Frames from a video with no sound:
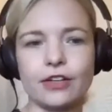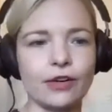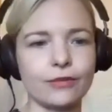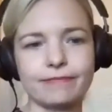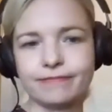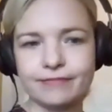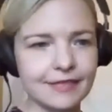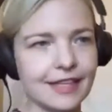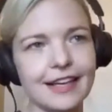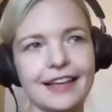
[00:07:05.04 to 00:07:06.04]
know,
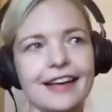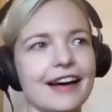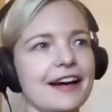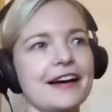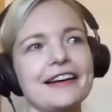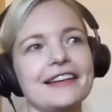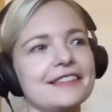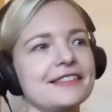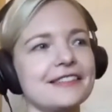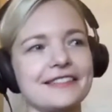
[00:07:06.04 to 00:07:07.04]
uh,
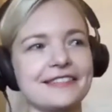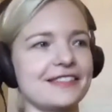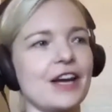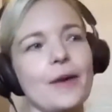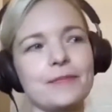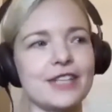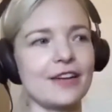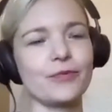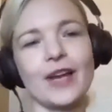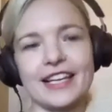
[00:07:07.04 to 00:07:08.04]
top
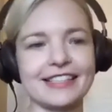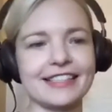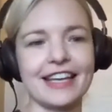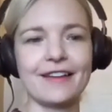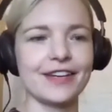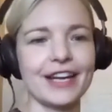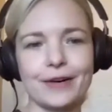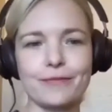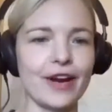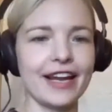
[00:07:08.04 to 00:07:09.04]
10 ways to navigate
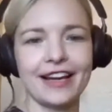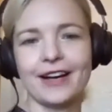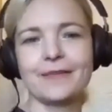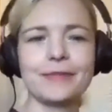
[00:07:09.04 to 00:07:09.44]
a breakup,